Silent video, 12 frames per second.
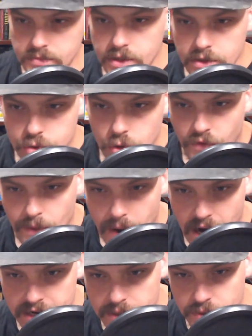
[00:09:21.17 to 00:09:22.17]
So if I'm
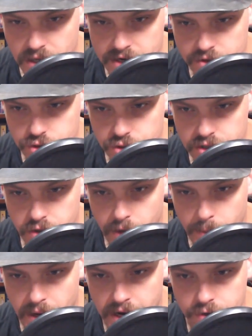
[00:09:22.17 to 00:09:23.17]
hiding behind a tree or
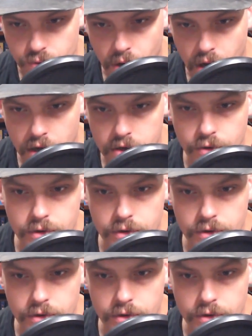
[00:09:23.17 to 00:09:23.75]
behind a rock